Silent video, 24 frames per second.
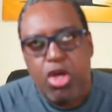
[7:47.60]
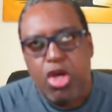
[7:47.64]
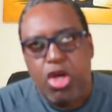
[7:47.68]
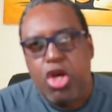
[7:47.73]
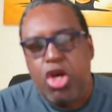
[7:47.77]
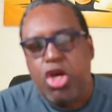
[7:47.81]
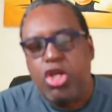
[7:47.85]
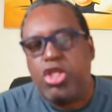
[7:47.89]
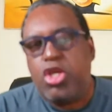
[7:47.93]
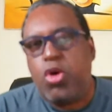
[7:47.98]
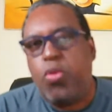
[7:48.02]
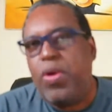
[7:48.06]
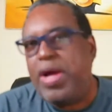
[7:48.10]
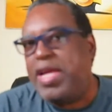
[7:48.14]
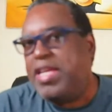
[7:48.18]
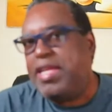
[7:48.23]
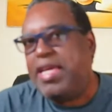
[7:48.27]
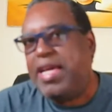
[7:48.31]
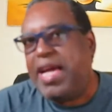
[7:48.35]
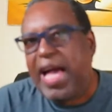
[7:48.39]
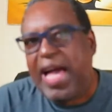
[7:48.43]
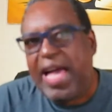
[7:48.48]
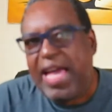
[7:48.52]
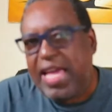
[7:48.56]
So when the
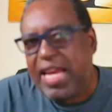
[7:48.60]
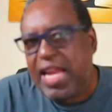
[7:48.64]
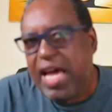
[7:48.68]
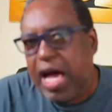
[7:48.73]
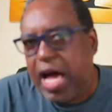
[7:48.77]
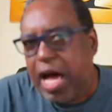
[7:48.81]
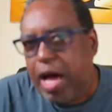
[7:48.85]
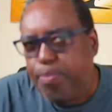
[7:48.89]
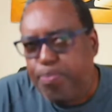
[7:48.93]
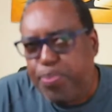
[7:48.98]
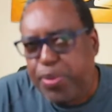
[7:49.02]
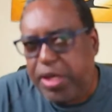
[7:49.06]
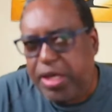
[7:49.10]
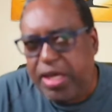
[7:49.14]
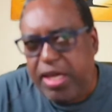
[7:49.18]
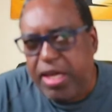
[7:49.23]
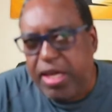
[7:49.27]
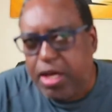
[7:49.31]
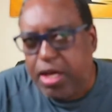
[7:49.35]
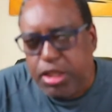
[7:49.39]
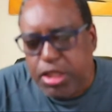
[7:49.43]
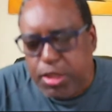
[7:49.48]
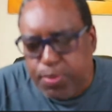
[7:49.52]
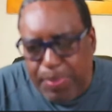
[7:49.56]
Guyana Happy
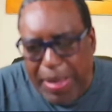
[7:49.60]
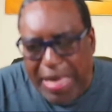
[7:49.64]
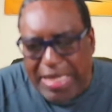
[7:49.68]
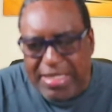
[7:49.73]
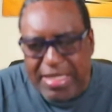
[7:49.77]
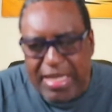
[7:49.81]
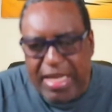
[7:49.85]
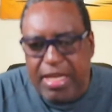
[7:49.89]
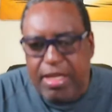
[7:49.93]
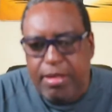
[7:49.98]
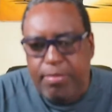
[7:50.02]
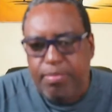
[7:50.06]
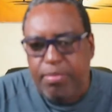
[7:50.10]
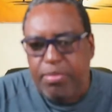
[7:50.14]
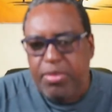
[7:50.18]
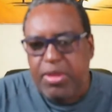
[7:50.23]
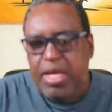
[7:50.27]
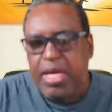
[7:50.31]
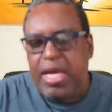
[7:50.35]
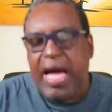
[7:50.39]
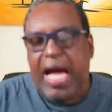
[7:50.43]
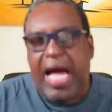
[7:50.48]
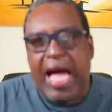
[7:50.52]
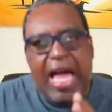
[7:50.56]
Eagles batted,
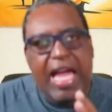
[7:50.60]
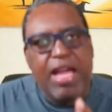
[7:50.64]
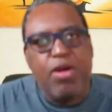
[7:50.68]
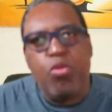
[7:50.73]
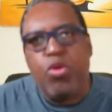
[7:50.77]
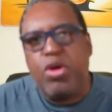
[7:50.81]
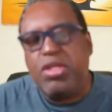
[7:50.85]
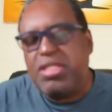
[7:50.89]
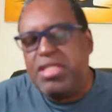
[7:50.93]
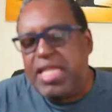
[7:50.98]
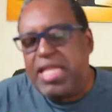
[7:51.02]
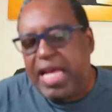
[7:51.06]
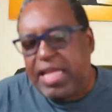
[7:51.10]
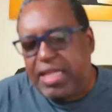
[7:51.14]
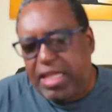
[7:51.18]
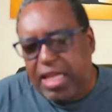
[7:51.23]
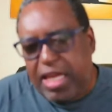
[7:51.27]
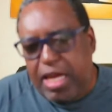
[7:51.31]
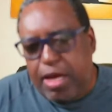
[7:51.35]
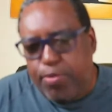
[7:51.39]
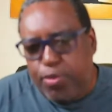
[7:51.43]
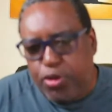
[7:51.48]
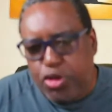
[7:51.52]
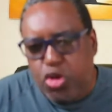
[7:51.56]
I was not
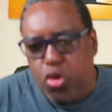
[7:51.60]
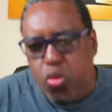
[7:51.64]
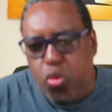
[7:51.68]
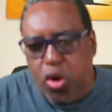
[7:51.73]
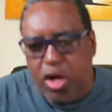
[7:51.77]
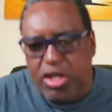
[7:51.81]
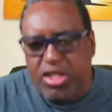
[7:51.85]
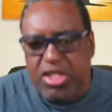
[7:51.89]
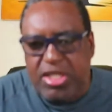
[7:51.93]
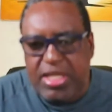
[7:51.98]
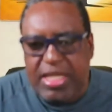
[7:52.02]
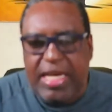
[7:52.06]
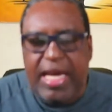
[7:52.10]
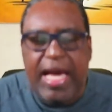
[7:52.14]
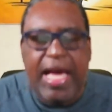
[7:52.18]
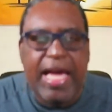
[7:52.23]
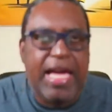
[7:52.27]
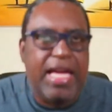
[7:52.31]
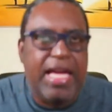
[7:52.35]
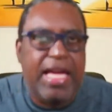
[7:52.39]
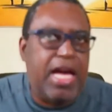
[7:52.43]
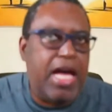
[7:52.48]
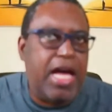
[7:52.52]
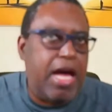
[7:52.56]
able to watch the
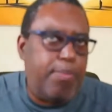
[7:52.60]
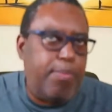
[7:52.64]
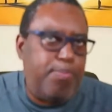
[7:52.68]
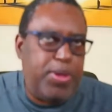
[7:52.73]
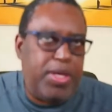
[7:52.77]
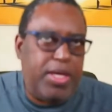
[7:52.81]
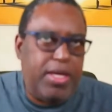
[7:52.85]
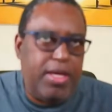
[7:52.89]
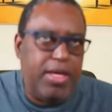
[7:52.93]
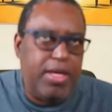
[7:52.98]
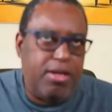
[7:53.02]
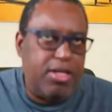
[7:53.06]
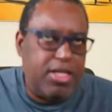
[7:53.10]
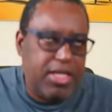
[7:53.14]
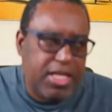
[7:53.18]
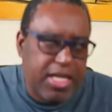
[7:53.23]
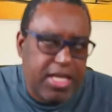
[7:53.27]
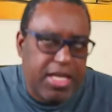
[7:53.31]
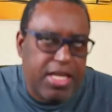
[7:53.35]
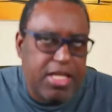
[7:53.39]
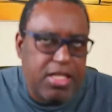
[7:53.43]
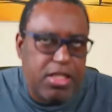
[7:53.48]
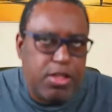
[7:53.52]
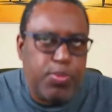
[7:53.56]
Guyana Happy Eagle
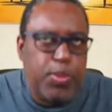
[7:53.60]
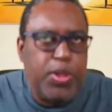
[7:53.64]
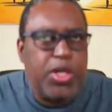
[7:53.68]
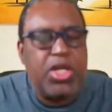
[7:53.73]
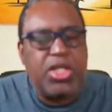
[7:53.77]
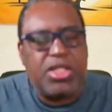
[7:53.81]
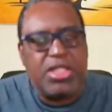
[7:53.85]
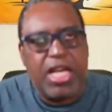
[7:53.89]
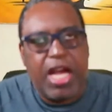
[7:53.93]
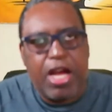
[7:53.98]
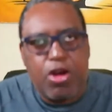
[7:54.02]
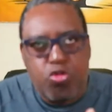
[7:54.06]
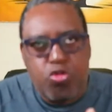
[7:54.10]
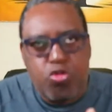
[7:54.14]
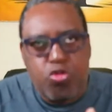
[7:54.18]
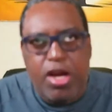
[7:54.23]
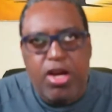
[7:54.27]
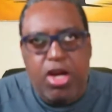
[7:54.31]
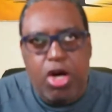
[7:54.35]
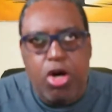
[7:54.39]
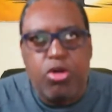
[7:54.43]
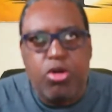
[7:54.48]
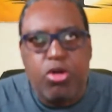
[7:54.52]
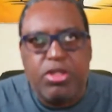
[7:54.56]
innings because I ran
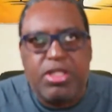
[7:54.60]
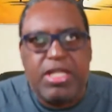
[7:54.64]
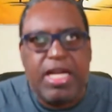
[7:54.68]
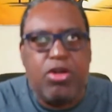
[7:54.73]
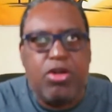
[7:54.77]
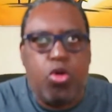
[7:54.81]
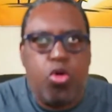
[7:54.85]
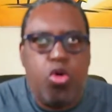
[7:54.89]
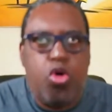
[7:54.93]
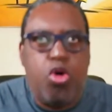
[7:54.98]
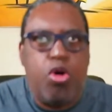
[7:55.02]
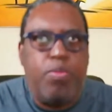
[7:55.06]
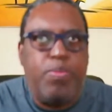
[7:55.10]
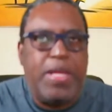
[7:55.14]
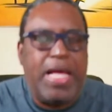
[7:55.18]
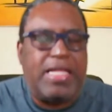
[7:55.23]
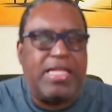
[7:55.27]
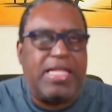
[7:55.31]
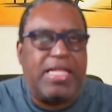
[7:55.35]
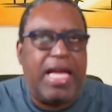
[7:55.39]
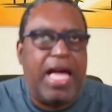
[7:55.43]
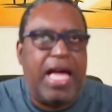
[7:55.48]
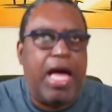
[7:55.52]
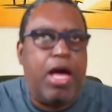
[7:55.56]
out and hoped that
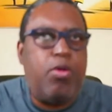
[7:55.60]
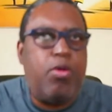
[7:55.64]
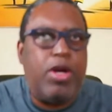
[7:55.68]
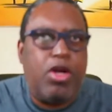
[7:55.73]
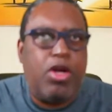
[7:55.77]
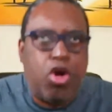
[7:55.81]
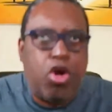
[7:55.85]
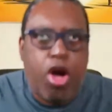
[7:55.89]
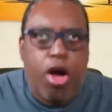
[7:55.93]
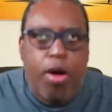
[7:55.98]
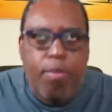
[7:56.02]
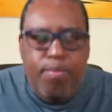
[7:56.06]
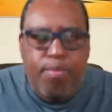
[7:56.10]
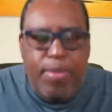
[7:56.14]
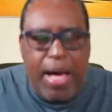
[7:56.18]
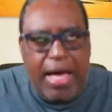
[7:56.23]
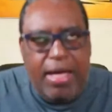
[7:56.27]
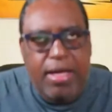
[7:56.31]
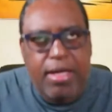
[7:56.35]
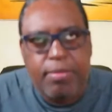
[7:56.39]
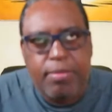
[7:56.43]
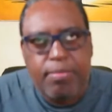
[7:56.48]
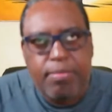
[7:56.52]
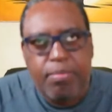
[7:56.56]
I will come
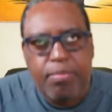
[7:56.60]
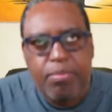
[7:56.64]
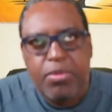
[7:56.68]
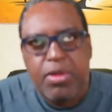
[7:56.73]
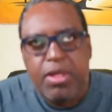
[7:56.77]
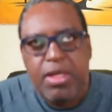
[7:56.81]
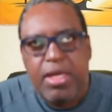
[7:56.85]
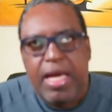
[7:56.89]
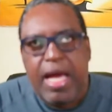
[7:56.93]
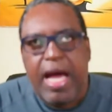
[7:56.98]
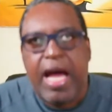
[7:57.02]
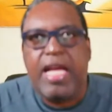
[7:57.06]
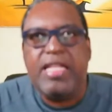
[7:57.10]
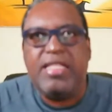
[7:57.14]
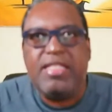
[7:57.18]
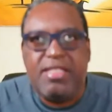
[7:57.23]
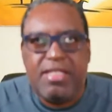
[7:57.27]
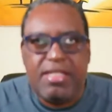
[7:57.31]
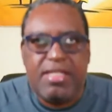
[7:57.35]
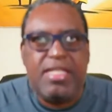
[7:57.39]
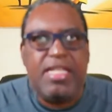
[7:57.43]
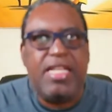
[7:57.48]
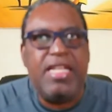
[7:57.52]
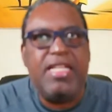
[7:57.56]
back and
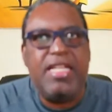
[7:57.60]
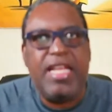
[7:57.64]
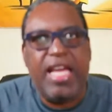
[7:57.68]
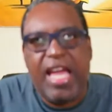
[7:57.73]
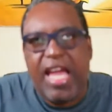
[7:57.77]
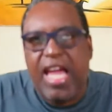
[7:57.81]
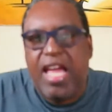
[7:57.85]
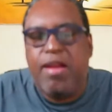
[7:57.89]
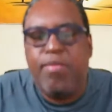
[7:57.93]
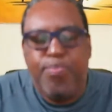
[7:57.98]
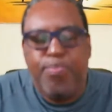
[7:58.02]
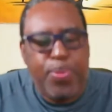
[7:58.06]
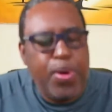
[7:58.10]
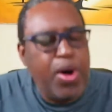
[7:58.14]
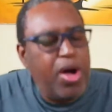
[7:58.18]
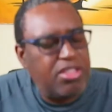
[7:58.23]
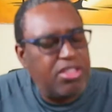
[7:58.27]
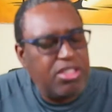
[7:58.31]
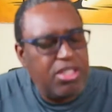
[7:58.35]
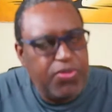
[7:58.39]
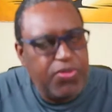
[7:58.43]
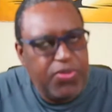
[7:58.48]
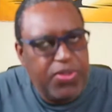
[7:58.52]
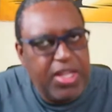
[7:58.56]
see the end
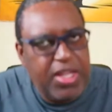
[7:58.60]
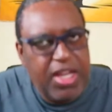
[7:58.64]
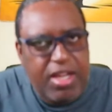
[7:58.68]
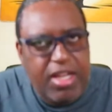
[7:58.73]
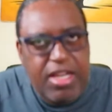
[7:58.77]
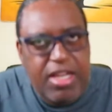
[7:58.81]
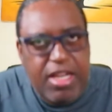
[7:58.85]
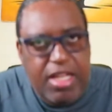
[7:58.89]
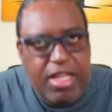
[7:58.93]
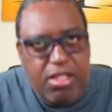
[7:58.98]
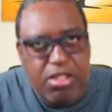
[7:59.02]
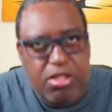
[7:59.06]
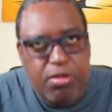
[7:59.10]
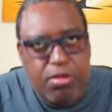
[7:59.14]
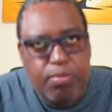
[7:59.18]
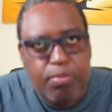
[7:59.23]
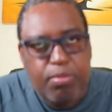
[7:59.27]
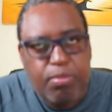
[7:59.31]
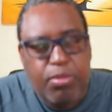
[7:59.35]
part of their innings.